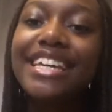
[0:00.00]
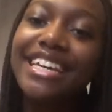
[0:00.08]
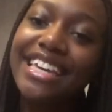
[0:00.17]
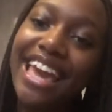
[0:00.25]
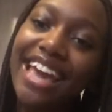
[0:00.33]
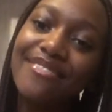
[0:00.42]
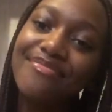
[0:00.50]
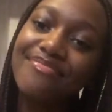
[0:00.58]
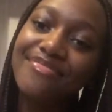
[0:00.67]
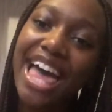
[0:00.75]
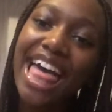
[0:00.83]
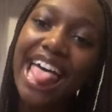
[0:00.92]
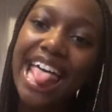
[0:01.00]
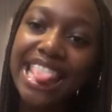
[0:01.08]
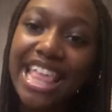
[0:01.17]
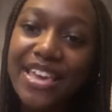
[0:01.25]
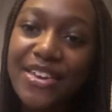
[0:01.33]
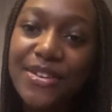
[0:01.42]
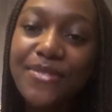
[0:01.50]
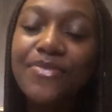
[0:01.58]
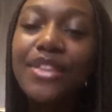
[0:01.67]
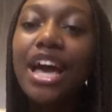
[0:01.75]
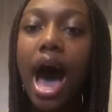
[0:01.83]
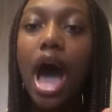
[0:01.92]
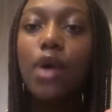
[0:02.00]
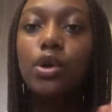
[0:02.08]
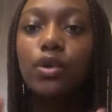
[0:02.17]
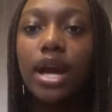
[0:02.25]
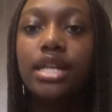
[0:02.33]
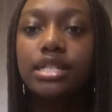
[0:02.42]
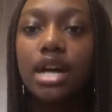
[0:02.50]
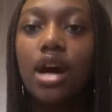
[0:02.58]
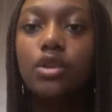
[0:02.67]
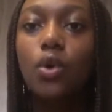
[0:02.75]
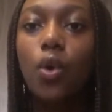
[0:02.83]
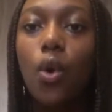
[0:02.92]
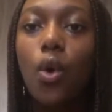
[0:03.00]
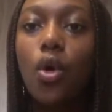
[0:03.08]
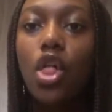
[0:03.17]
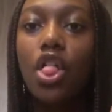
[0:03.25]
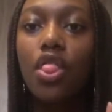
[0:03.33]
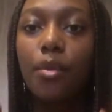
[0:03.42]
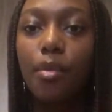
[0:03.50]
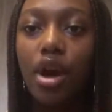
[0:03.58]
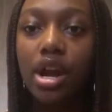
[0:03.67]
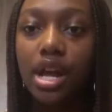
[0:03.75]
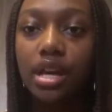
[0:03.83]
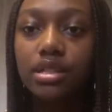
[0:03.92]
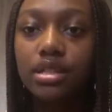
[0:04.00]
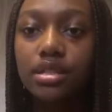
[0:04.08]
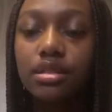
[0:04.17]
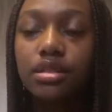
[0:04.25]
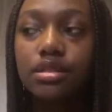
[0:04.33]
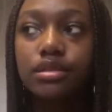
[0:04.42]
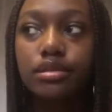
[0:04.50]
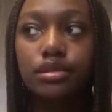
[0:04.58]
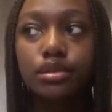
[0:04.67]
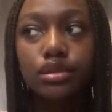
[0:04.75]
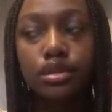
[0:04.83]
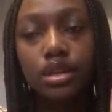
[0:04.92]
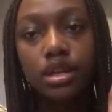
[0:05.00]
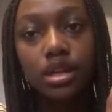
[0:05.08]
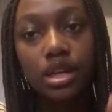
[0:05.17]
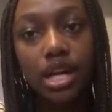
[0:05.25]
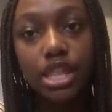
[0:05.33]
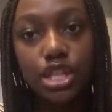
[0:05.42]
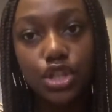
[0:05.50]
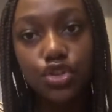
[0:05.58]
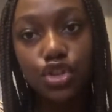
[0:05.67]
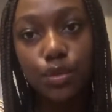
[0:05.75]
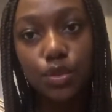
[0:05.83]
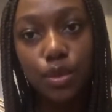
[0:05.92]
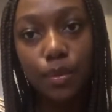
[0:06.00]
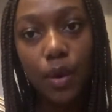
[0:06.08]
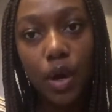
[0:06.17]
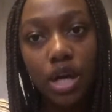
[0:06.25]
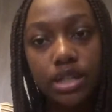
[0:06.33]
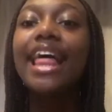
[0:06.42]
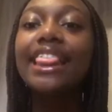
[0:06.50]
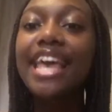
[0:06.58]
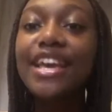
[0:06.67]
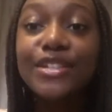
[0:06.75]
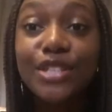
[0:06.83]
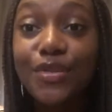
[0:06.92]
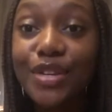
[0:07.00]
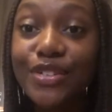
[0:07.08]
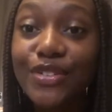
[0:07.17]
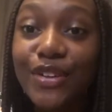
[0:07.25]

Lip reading: Okay, thank you. I will write down all the products in the description box. Thank you so much for